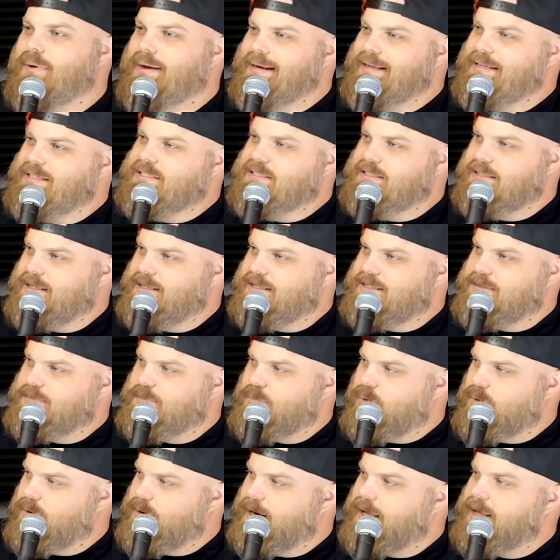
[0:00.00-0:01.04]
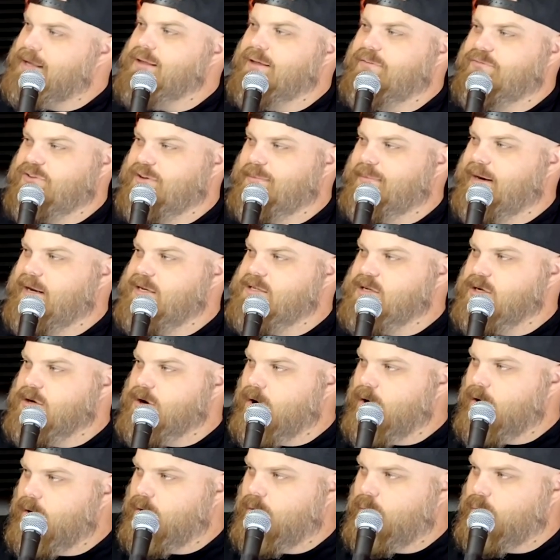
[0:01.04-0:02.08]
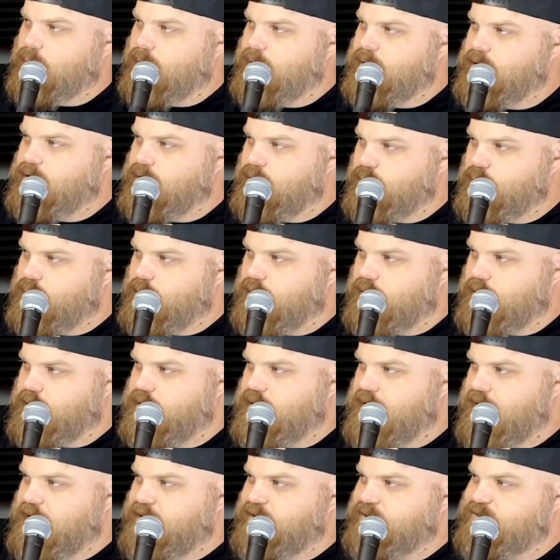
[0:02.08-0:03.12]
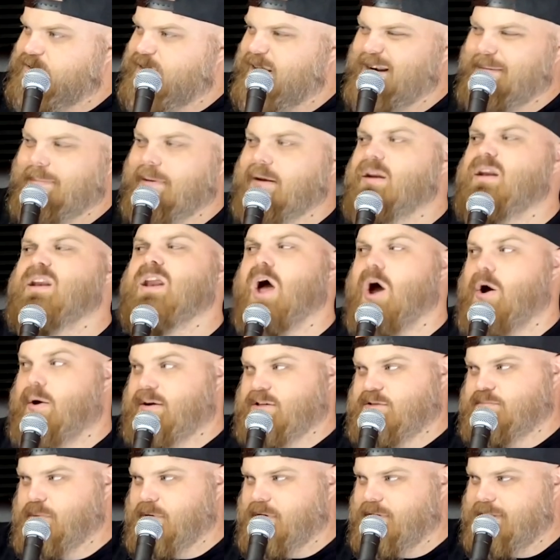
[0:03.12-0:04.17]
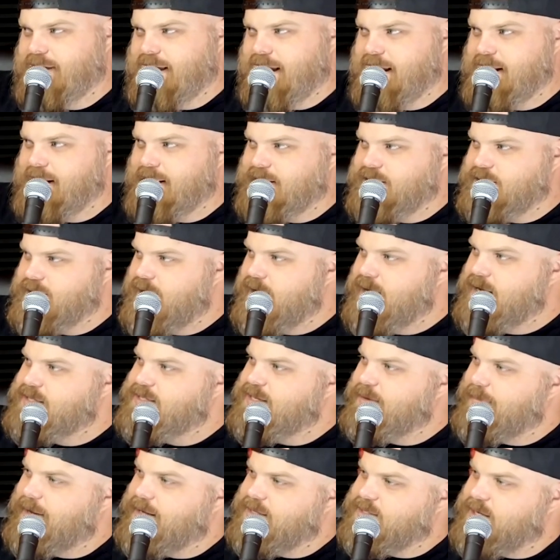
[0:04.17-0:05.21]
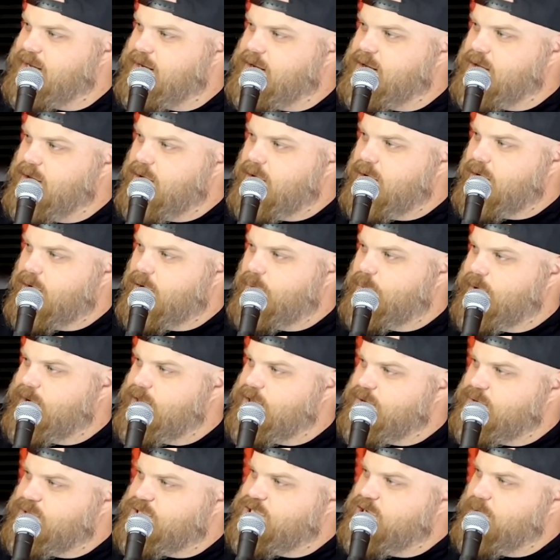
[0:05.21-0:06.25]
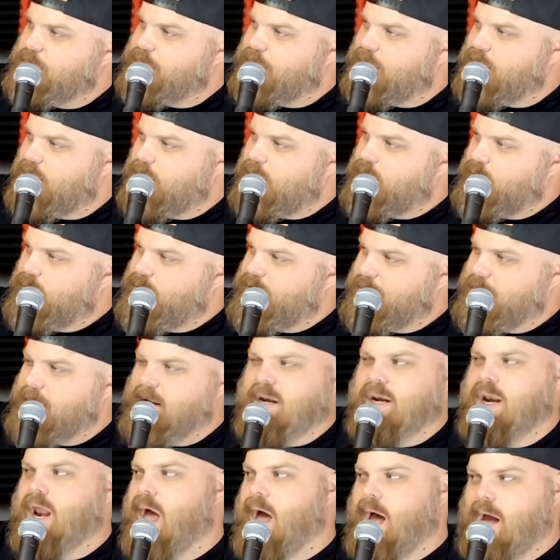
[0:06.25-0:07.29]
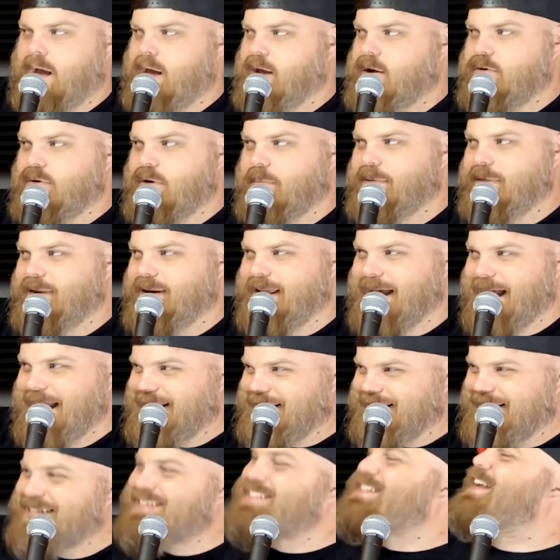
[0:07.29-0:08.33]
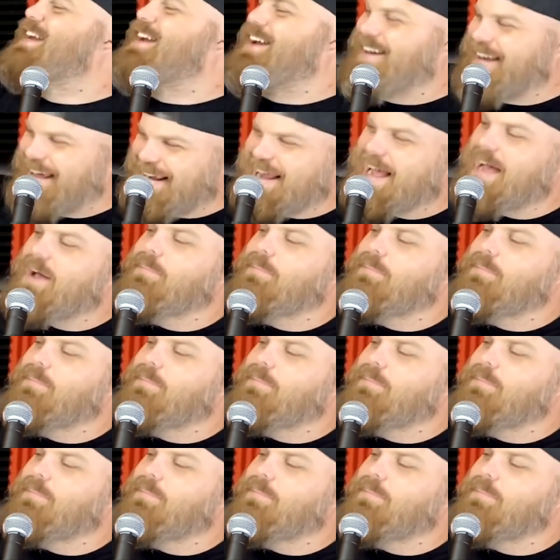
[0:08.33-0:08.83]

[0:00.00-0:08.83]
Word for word: one is is more, like, if somebody's like, oh, what are you, a nineties kid? I'm like, no, I was born in the eighties. Somebody's like, no, oh, what yeah. are you, super old? I'm like, nah, I grew up in the nineties. Yeah. You know, like,